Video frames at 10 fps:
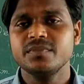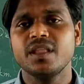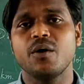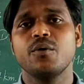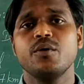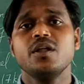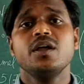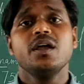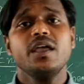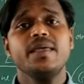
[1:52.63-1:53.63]
Now
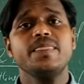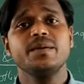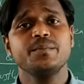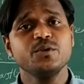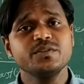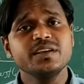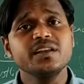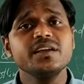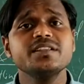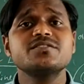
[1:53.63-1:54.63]
in the
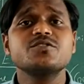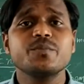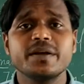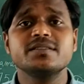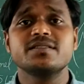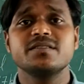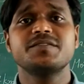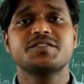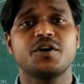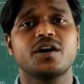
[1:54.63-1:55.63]
musical instruments, if
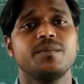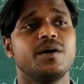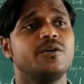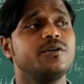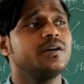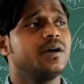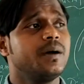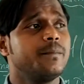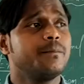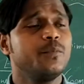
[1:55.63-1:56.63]
you talk
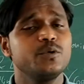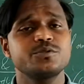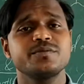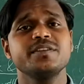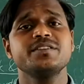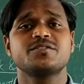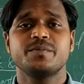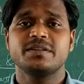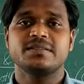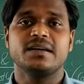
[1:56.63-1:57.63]
about, most of the
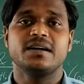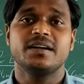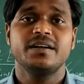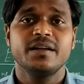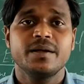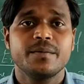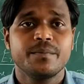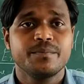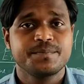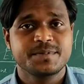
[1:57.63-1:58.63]
instruments are
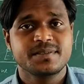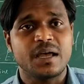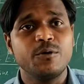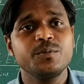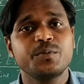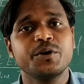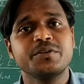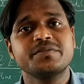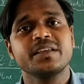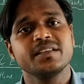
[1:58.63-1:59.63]
sound
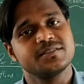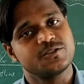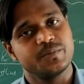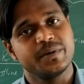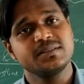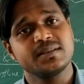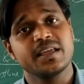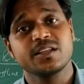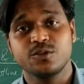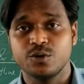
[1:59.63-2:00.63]
producing instruments
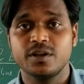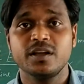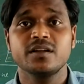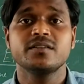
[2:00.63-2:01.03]
like dholak,